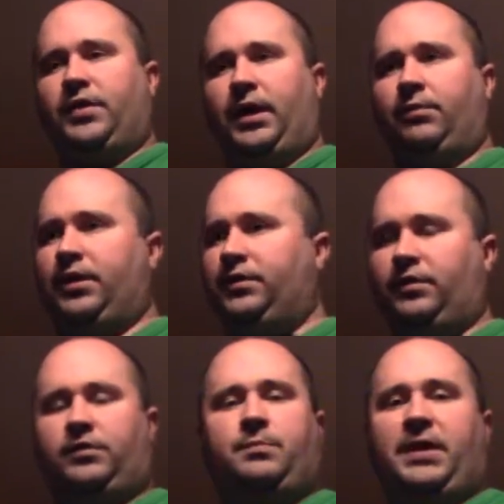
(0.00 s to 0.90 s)
and they were these
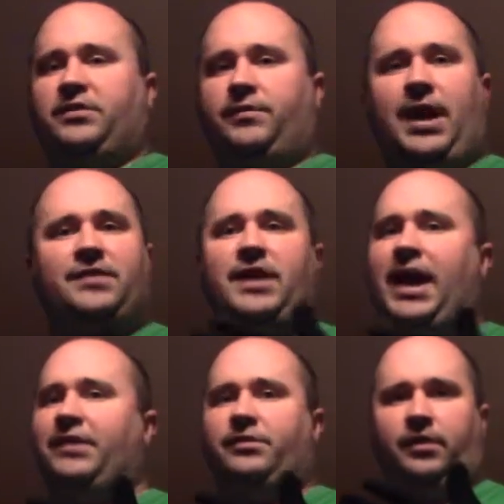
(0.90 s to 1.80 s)
expensive ass
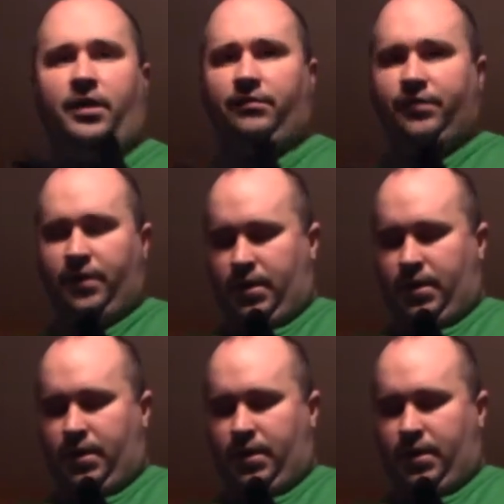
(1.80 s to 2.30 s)
Hatch gloves.